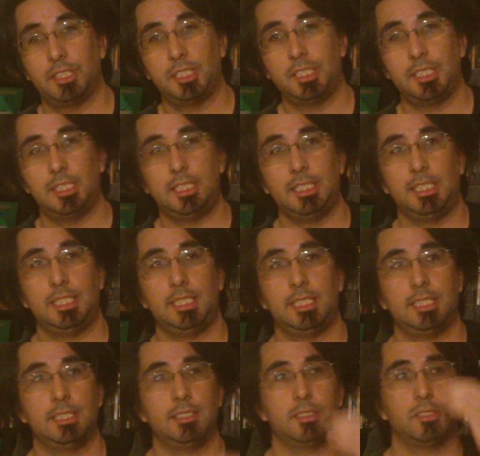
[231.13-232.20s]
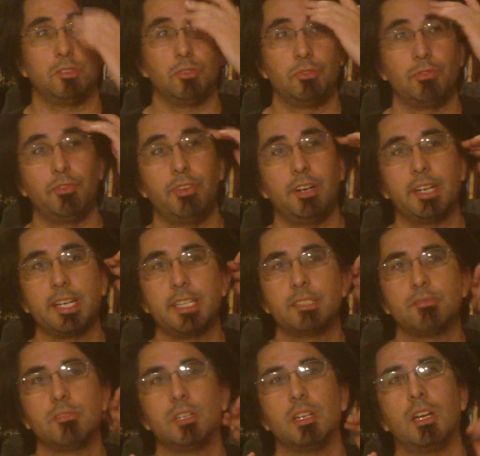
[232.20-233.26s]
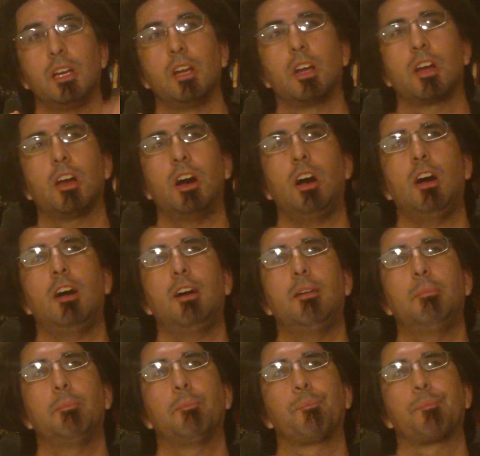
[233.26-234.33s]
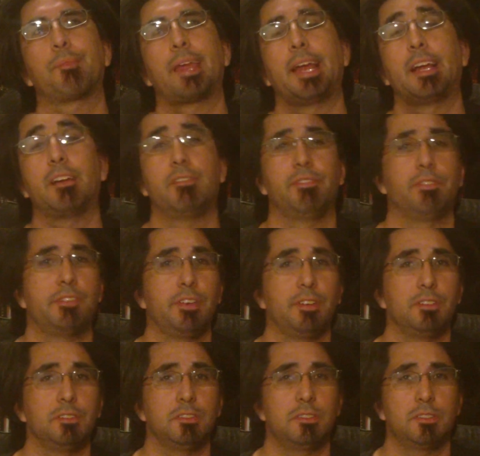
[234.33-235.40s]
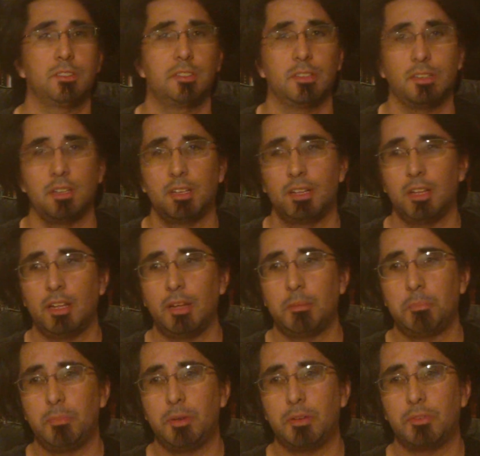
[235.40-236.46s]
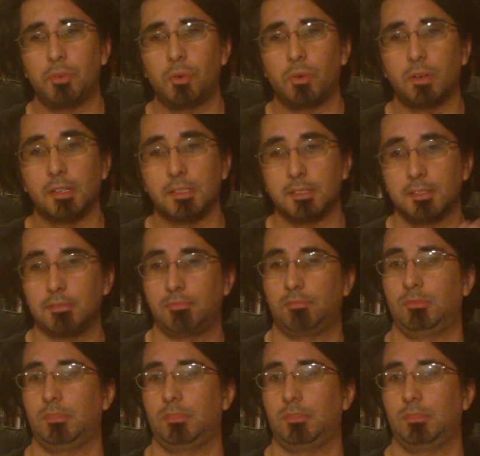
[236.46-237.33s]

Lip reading: She is very calm and confused, but of course,